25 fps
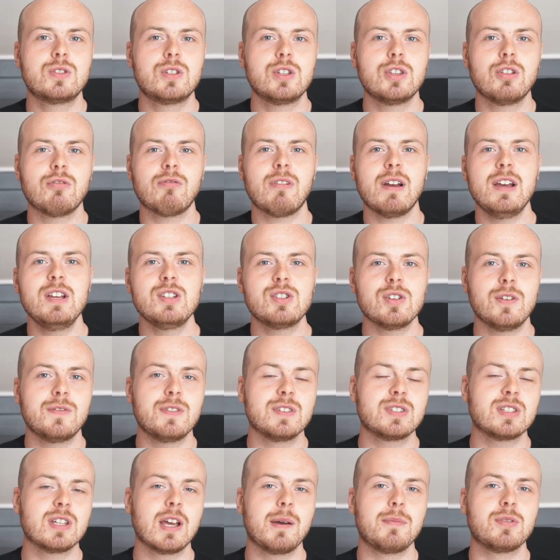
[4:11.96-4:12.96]
to the range of the
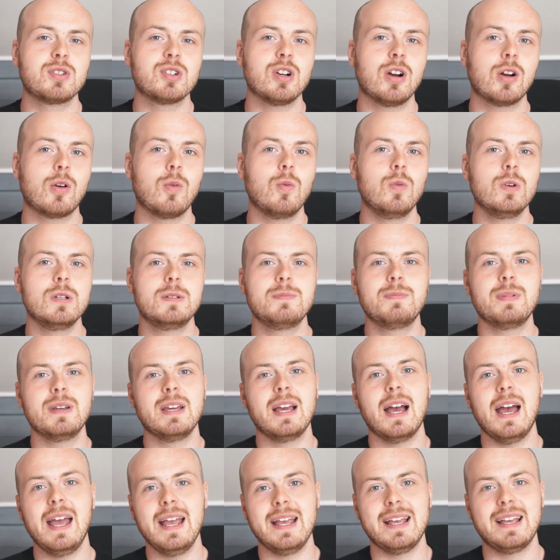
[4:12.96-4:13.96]
Cybertruck, would
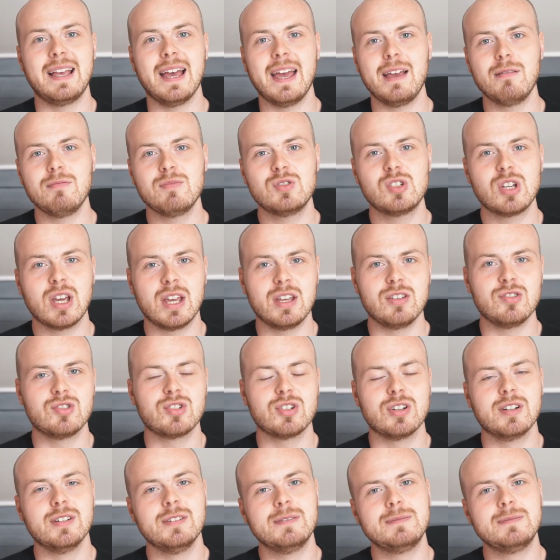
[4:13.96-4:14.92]
be a game changer.